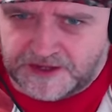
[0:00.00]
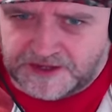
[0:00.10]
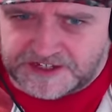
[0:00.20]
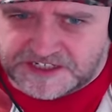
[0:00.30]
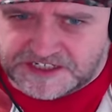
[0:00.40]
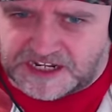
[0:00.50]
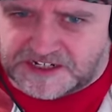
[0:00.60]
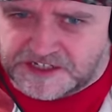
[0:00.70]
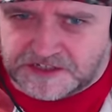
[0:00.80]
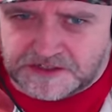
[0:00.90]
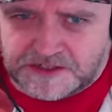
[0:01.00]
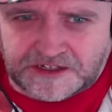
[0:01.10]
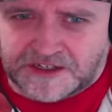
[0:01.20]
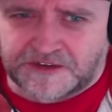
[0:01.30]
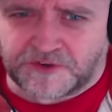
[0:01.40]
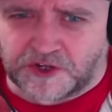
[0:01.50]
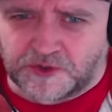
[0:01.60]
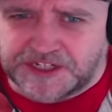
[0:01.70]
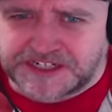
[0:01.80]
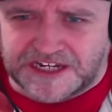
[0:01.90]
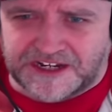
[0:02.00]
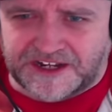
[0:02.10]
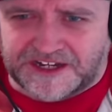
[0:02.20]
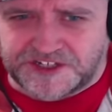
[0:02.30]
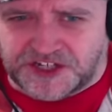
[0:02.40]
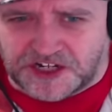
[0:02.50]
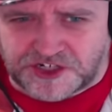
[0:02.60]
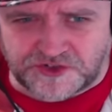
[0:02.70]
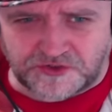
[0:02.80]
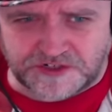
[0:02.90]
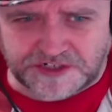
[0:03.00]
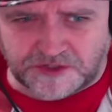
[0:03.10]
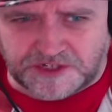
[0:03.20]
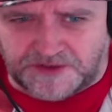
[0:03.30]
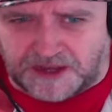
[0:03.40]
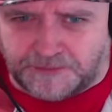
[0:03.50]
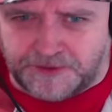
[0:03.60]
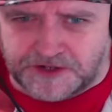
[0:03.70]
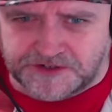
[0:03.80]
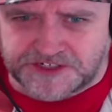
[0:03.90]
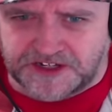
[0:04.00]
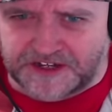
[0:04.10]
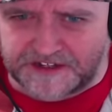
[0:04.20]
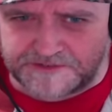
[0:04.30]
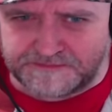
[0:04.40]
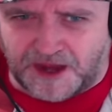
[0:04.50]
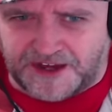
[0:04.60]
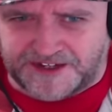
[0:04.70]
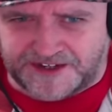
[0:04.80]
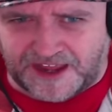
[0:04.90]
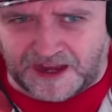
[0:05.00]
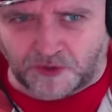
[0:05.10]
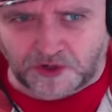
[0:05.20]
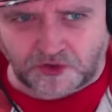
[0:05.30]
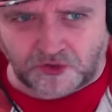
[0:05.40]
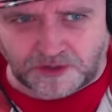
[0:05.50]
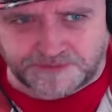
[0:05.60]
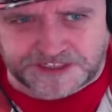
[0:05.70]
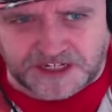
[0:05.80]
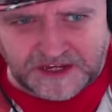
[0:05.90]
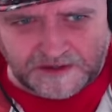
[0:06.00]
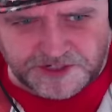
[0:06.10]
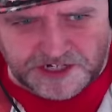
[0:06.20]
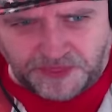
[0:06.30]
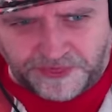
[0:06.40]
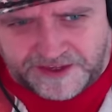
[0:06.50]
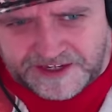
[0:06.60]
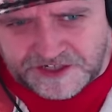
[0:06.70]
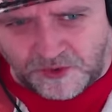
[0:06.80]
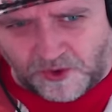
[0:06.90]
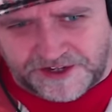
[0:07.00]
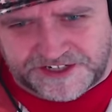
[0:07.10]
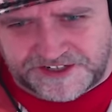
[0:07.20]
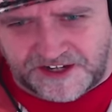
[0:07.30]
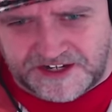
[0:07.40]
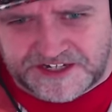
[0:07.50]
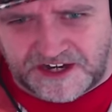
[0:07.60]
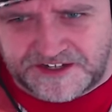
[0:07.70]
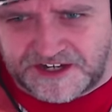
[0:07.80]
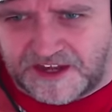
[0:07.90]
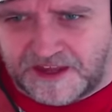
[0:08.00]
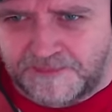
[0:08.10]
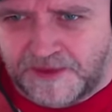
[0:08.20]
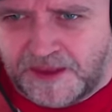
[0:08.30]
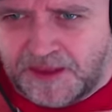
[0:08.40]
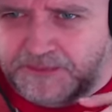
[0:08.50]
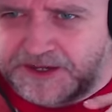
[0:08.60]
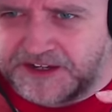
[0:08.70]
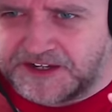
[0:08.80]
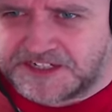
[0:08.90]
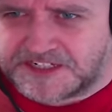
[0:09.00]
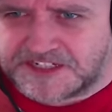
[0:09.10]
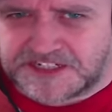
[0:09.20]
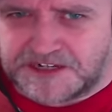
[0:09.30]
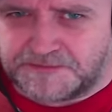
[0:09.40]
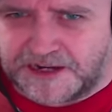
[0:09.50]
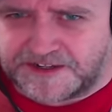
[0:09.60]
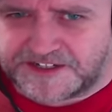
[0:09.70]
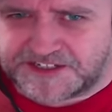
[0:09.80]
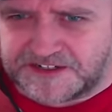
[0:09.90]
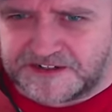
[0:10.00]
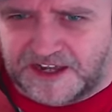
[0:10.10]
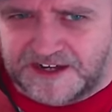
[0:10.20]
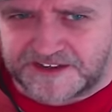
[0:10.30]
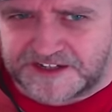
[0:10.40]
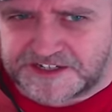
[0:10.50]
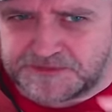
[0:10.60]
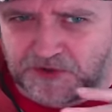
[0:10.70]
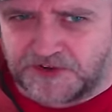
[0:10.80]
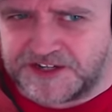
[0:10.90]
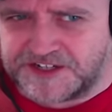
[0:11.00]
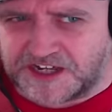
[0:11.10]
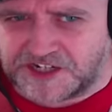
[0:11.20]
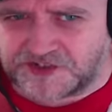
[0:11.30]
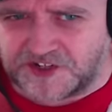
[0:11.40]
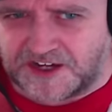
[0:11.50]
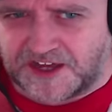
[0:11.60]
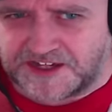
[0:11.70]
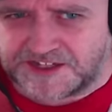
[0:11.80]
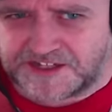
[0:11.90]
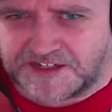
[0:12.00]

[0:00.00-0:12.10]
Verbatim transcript: instead it's, they've got all these little industrial sort of outposts, like mining outcrops, which I think is quite a nice idea. It'd be nice to see planets that are like this, more industrialised.